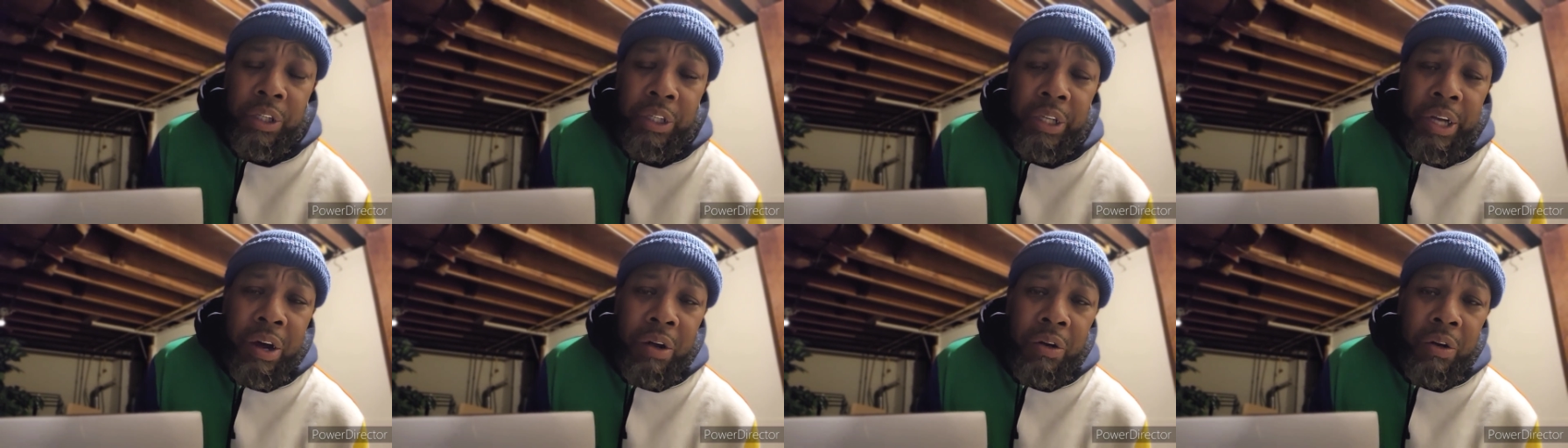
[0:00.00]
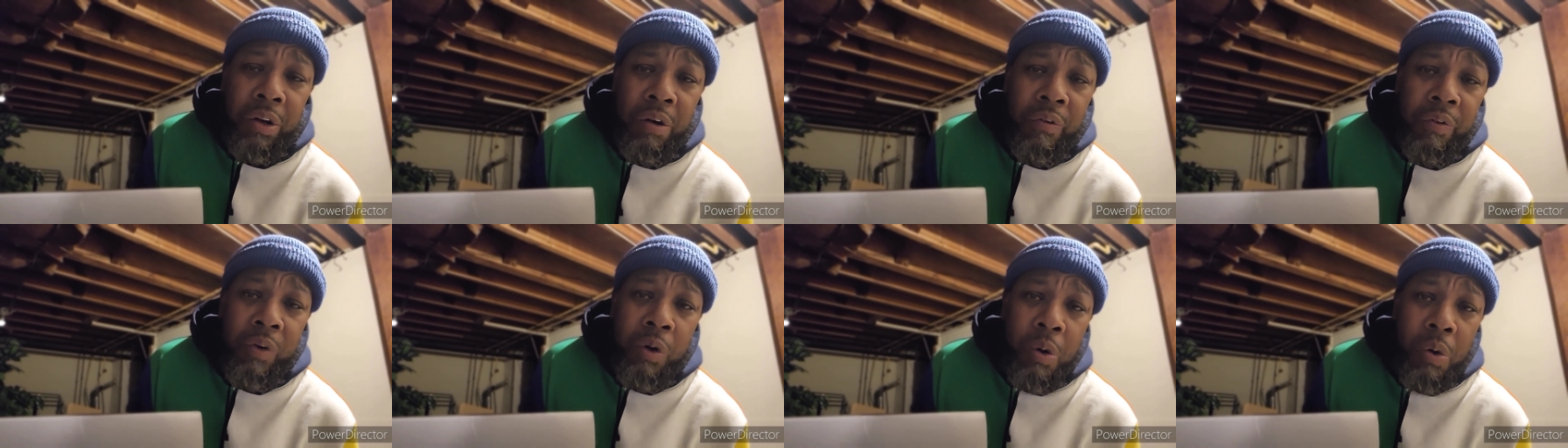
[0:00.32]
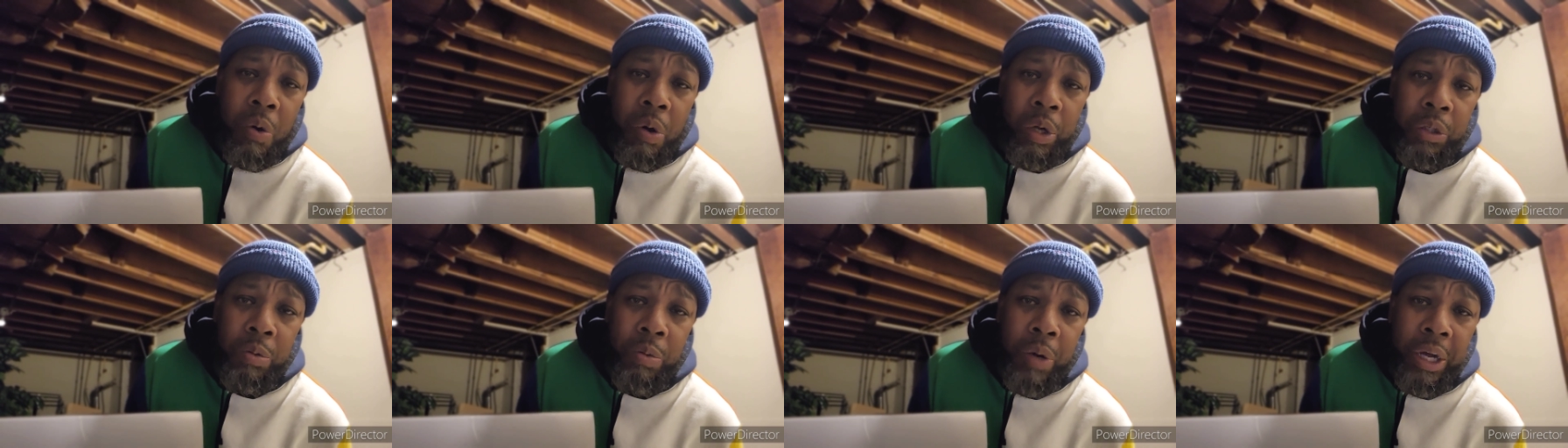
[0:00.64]
Zelda, of
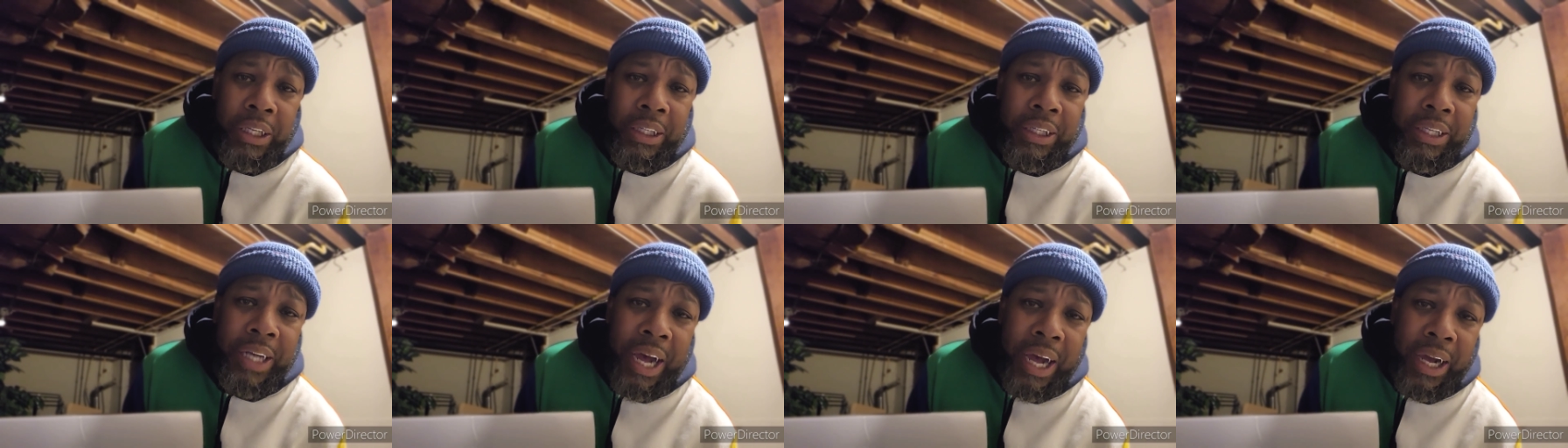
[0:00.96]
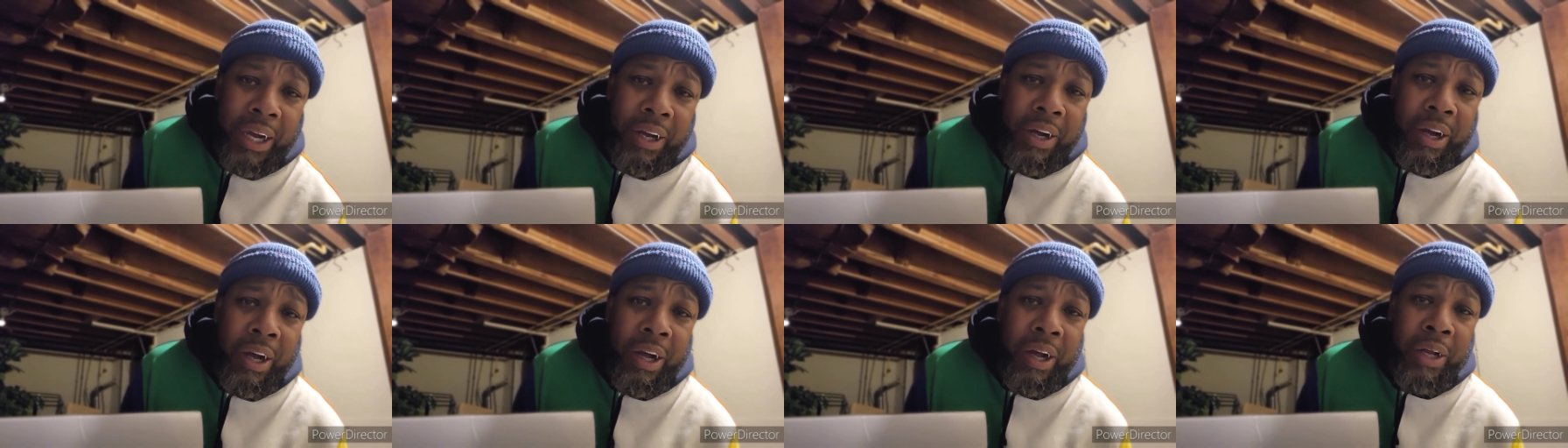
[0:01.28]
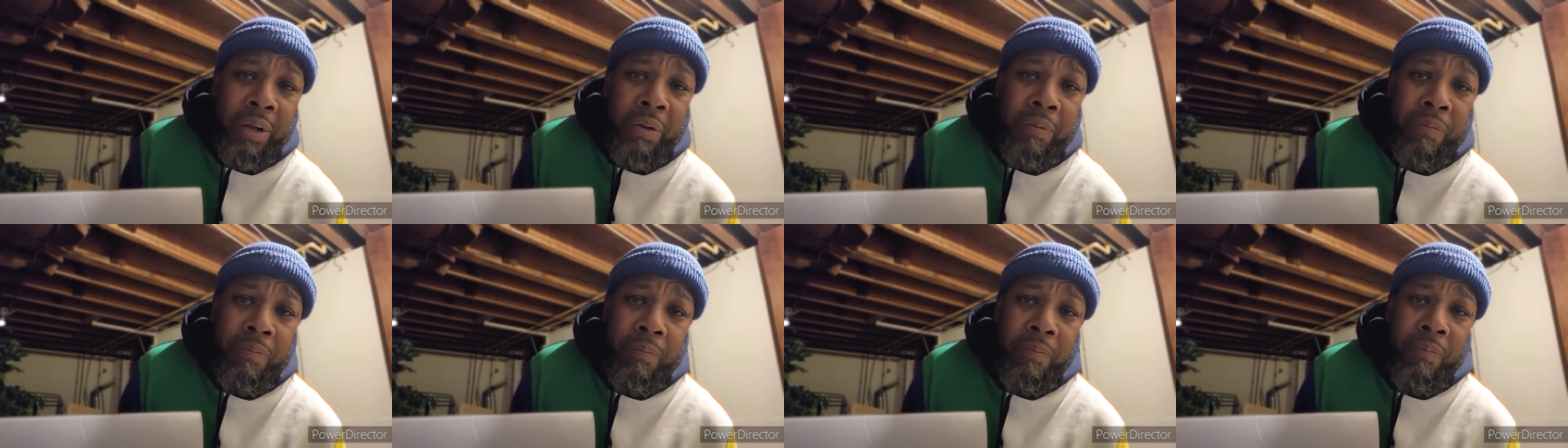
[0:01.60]
course, Westside
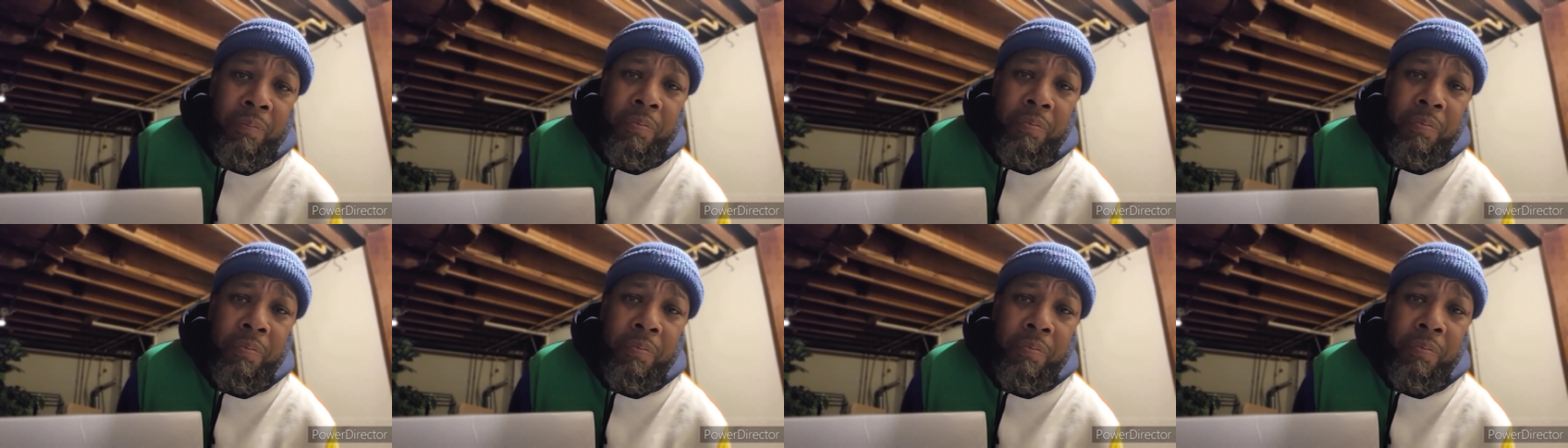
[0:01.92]
Gun.